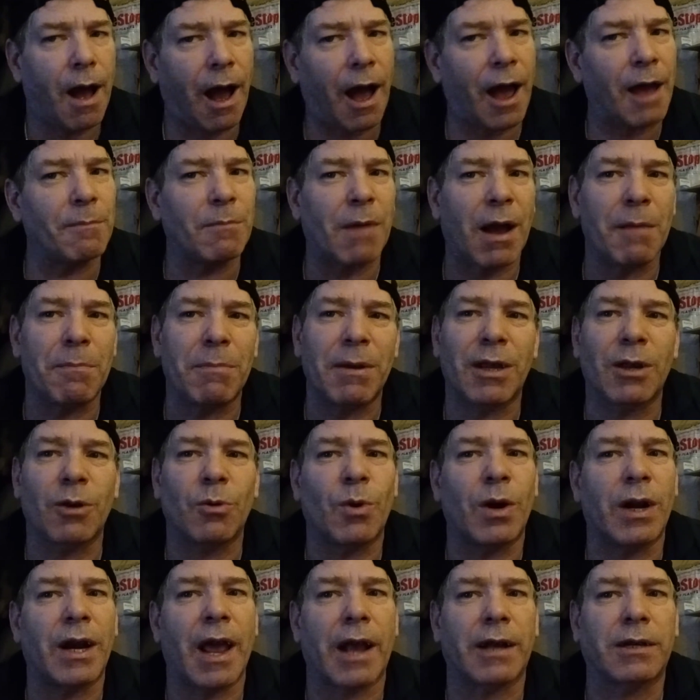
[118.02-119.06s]
I might be the
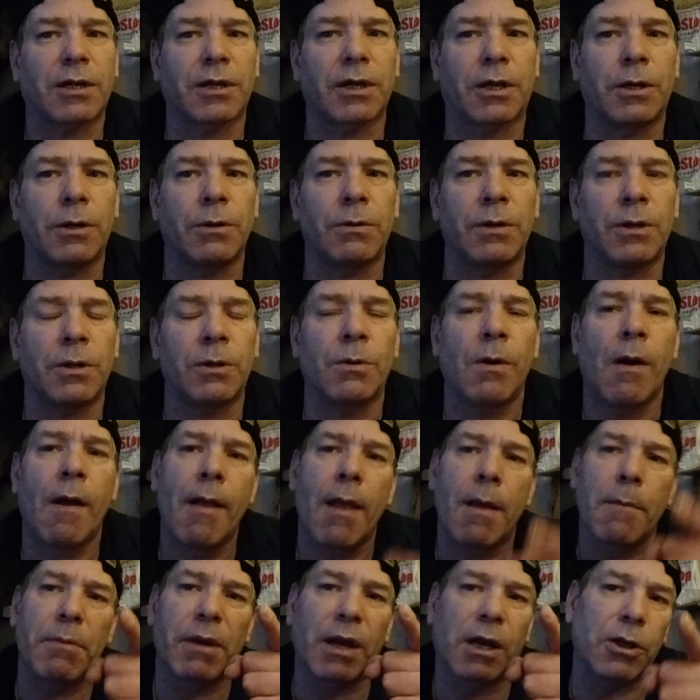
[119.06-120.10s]
one executing you
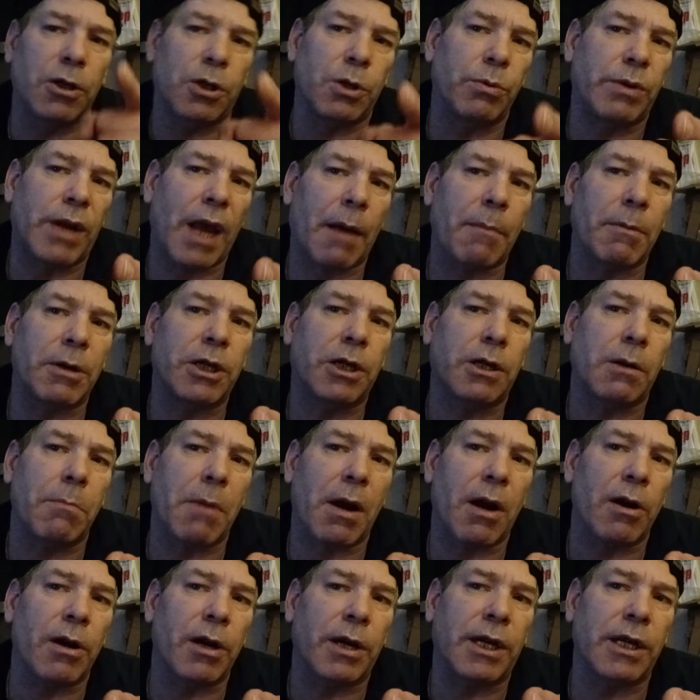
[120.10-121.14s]
because you damaged
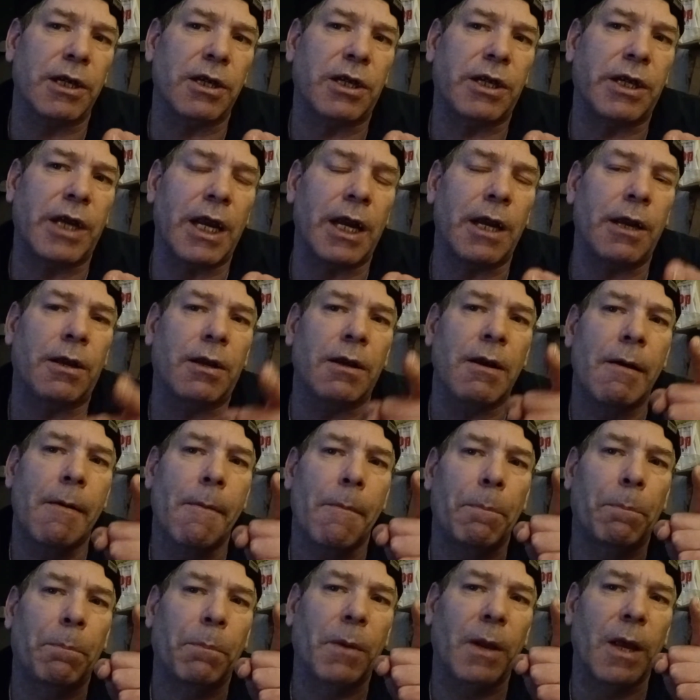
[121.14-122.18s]
Americans' teeth
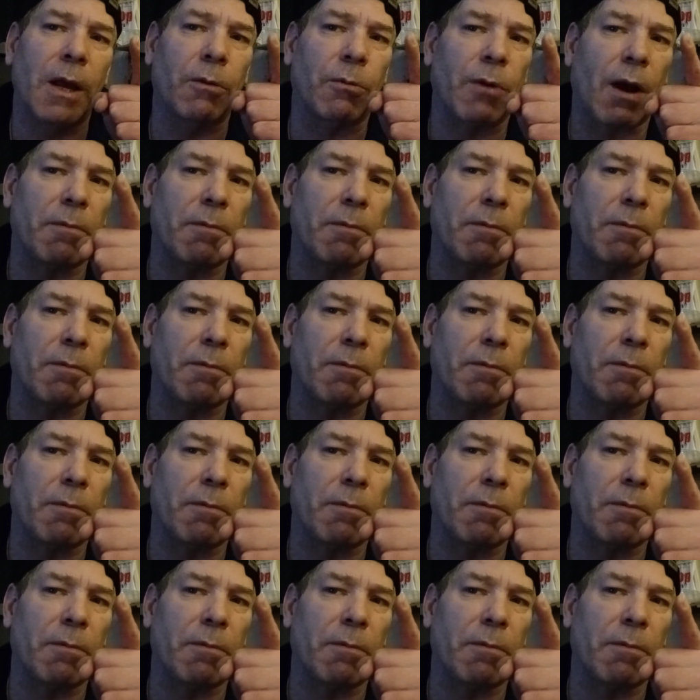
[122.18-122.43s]
in